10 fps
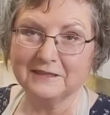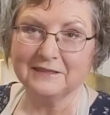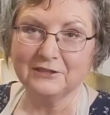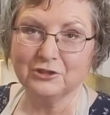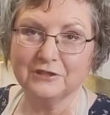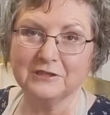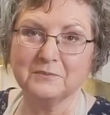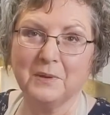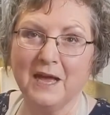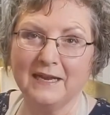delicious
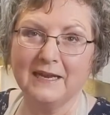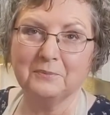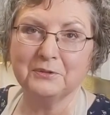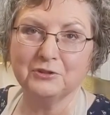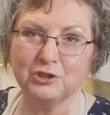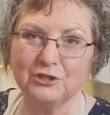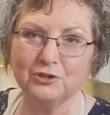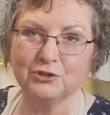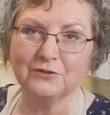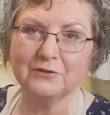pineapple
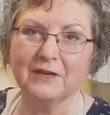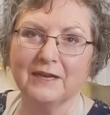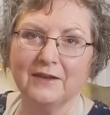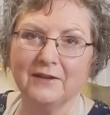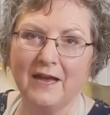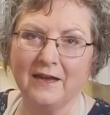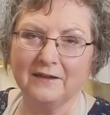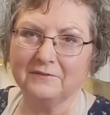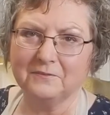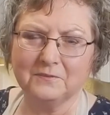ginger
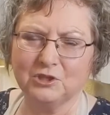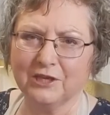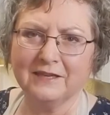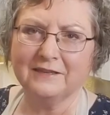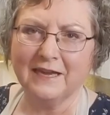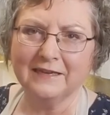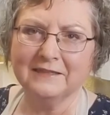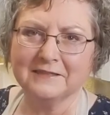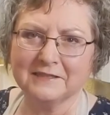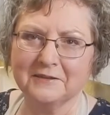chicken
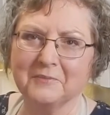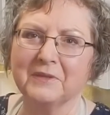nuggets?